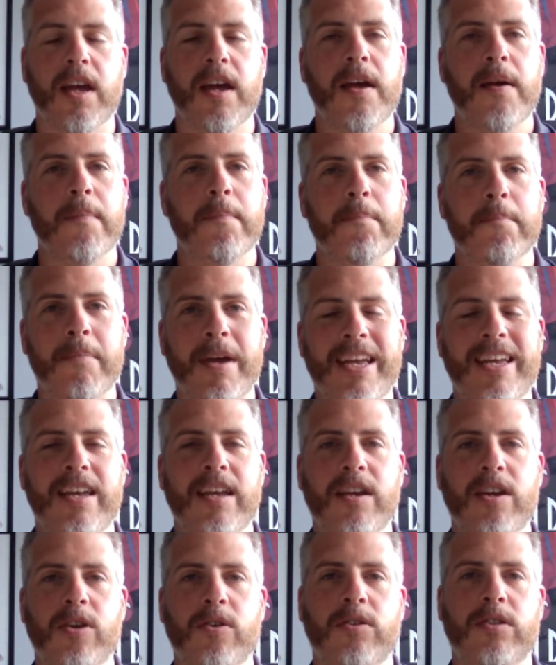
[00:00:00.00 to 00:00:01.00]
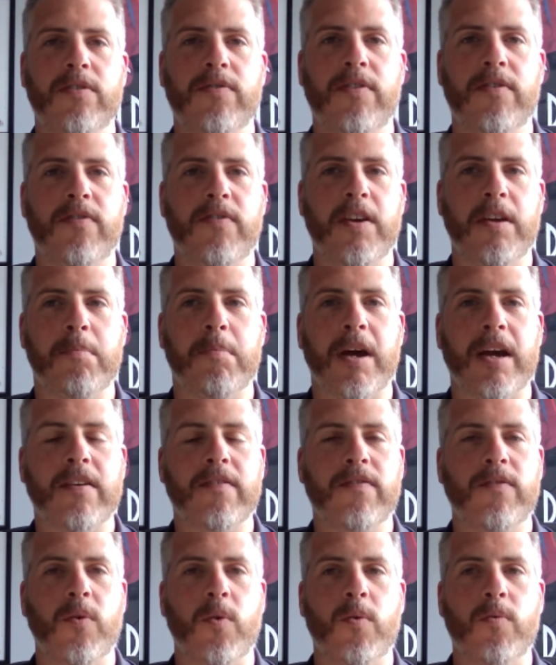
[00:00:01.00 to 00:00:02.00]
making use of the feedback
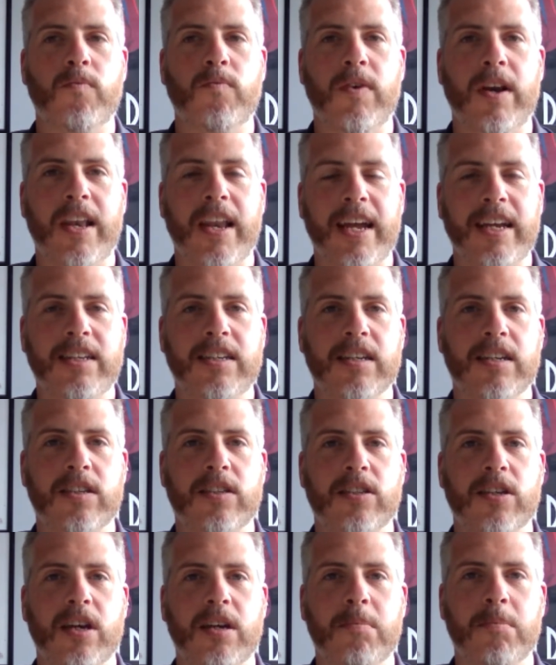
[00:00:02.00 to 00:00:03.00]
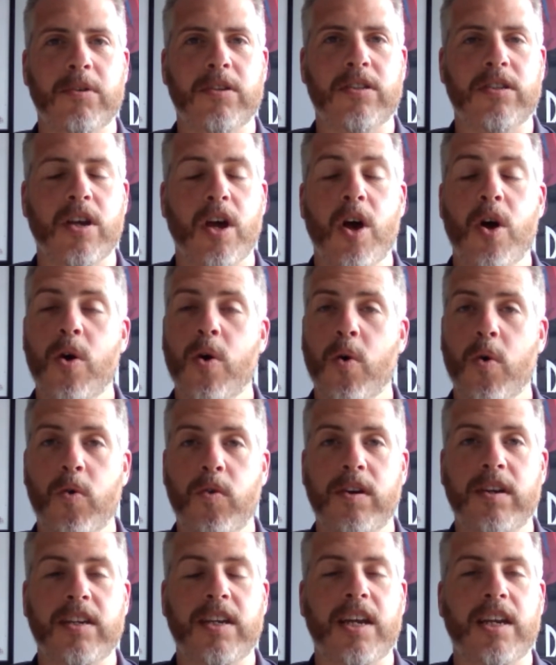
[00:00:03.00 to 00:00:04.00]
for related assignments, or
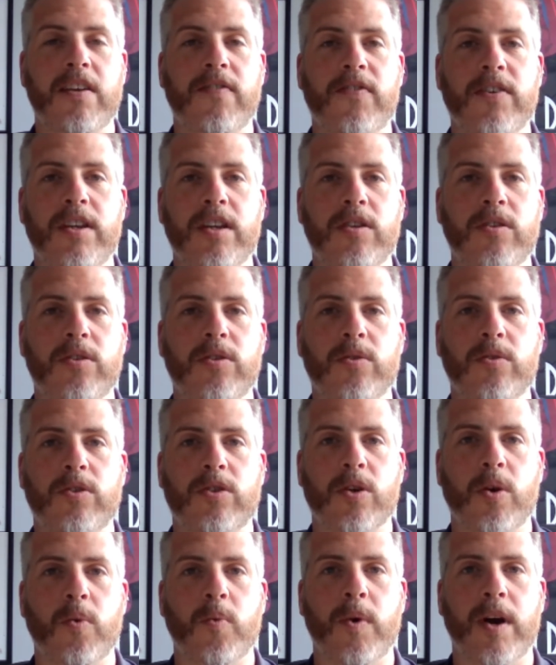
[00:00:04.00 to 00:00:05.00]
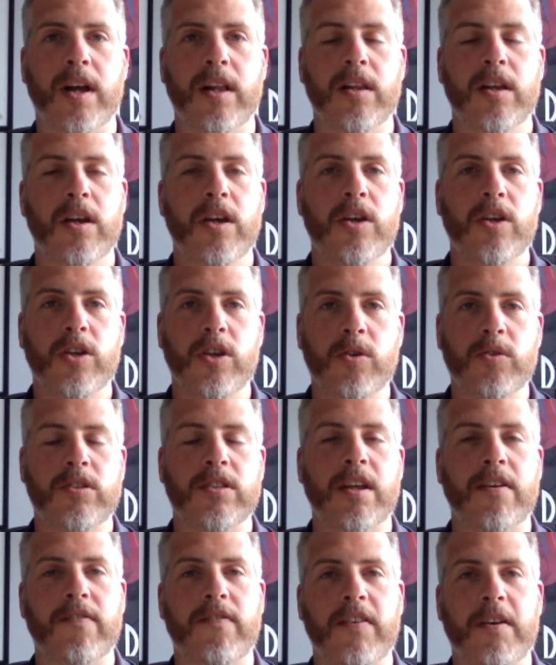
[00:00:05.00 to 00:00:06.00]
indeed, if you didn't do so well, using that
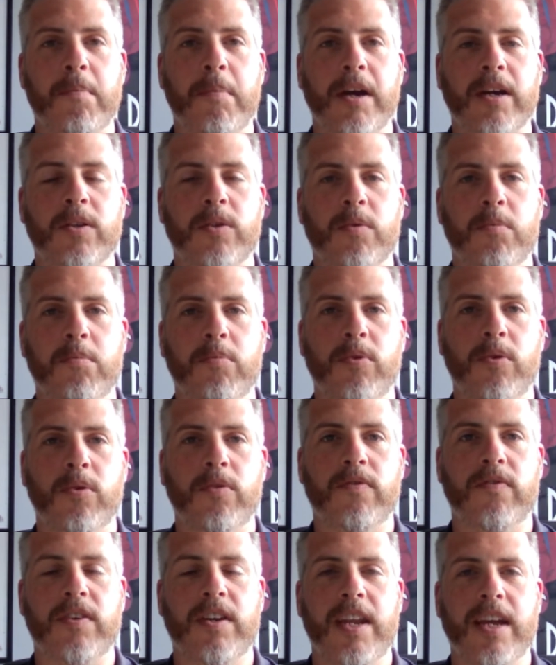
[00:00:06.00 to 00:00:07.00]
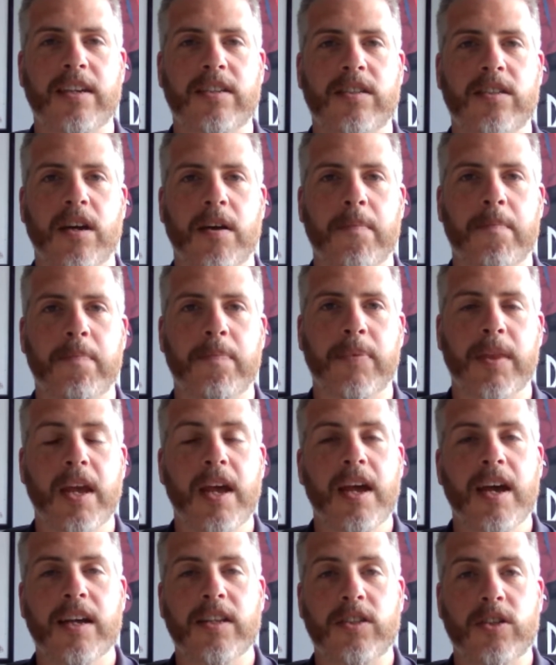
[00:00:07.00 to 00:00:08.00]
feedback to improve for next time.
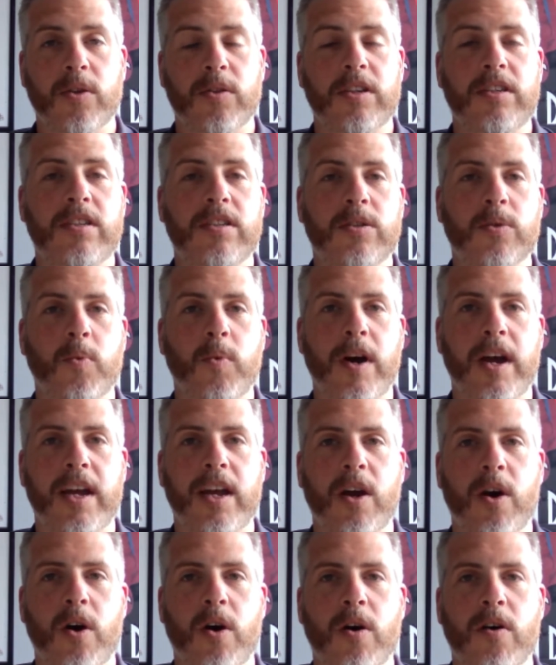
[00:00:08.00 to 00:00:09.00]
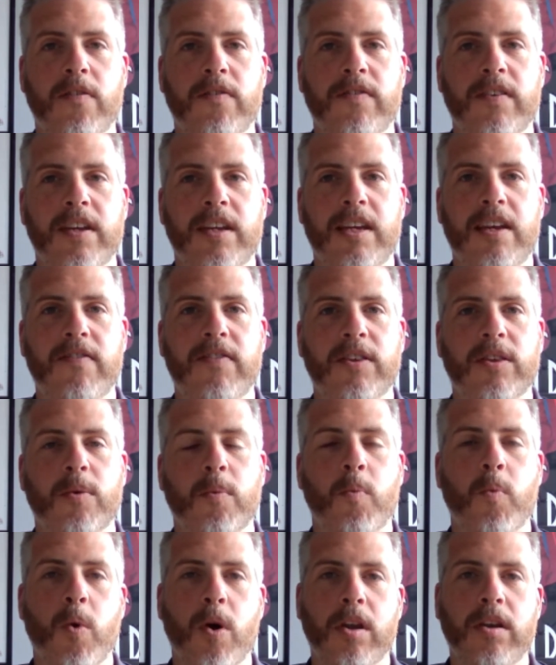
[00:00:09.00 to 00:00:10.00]
And so this is a way of giving them
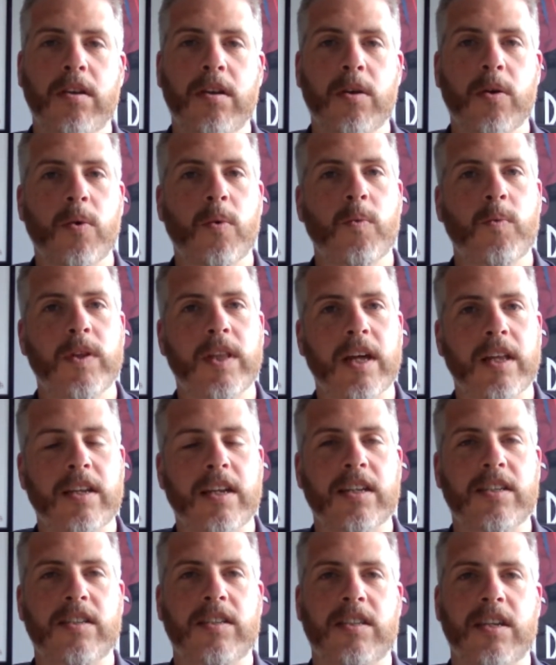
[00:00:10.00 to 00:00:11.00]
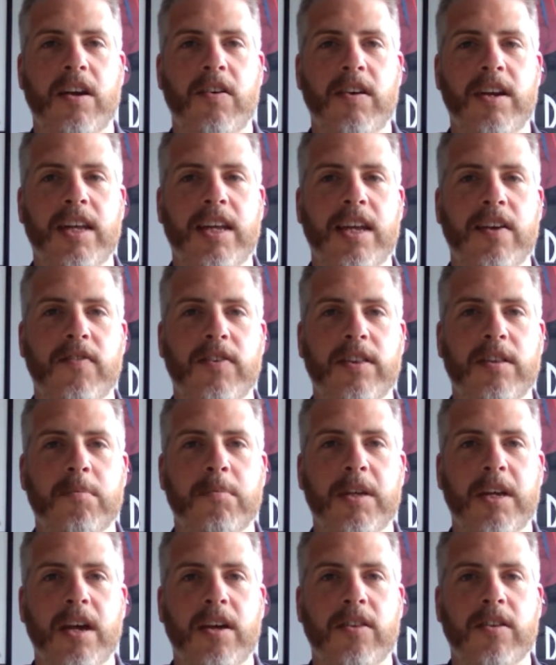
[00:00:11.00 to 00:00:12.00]
one without necessarily giving them the
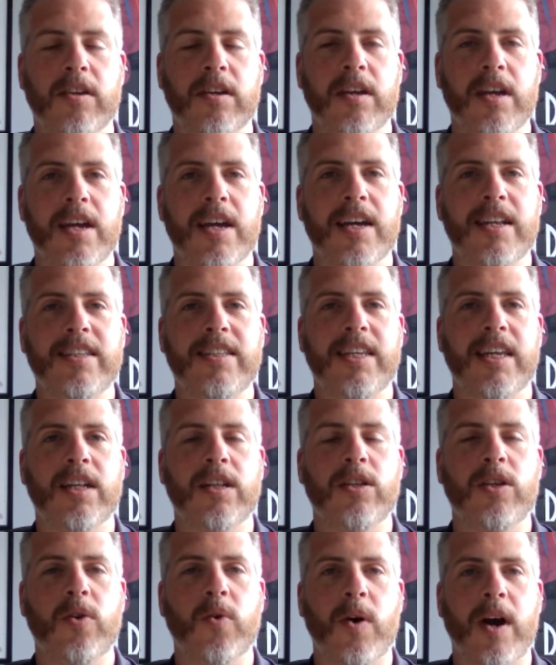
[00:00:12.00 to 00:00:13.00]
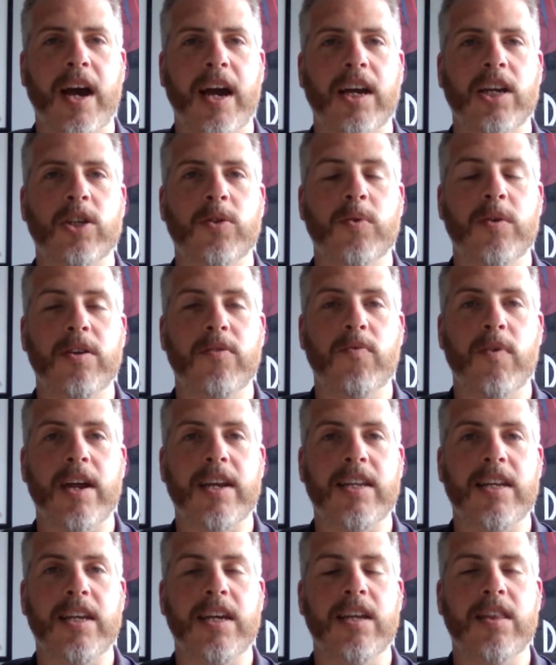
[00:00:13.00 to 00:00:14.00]
other until you're actually ready
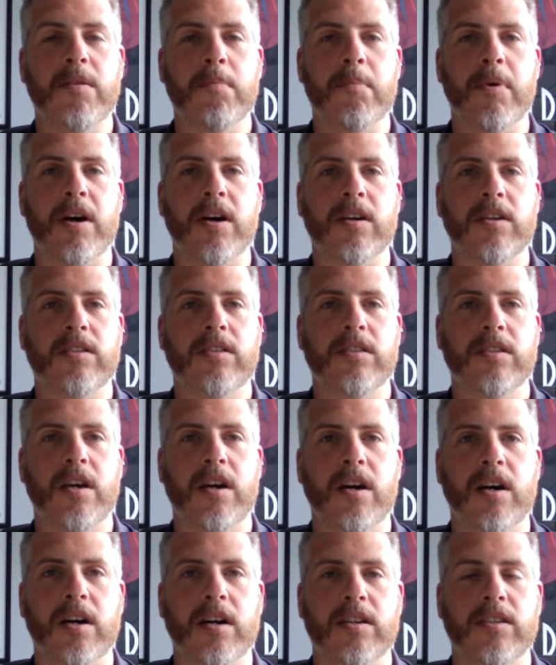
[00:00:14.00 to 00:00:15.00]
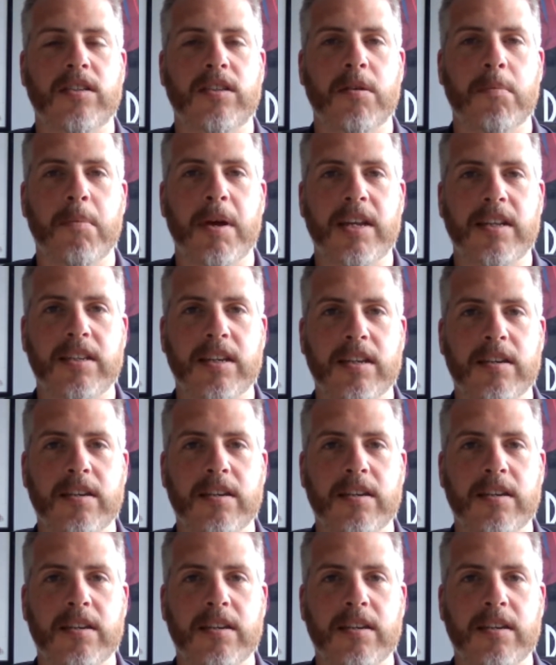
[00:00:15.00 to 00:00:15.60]
and the marks are cemented.